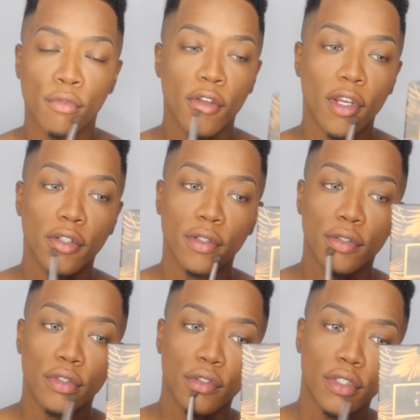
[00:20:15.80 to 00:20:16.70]
And I'll do a
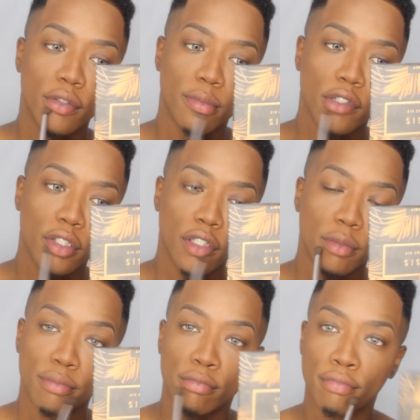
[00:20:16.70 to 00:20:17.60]
little under my lip
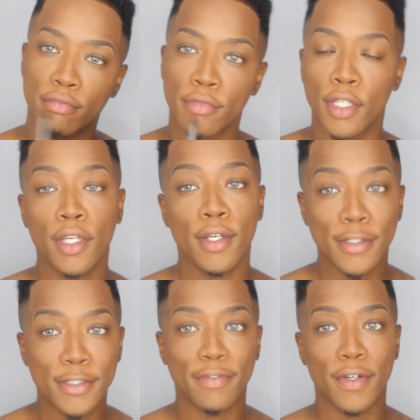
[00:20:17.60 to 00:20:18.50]

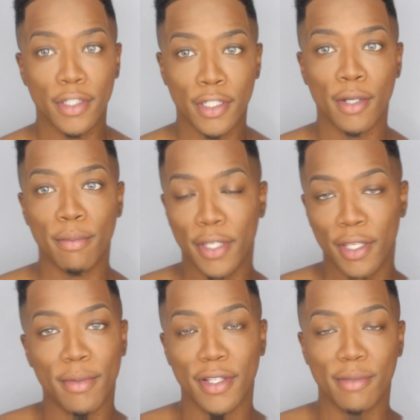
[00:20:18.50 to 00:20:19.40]
as if I need help
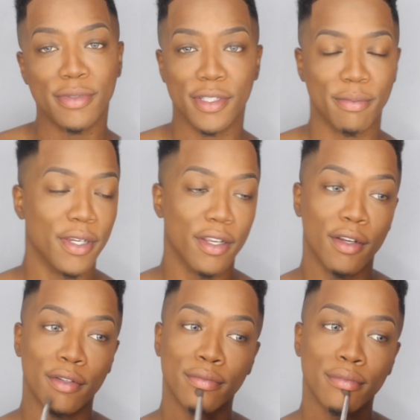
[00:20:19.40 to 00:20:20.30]
making my lips look bigger.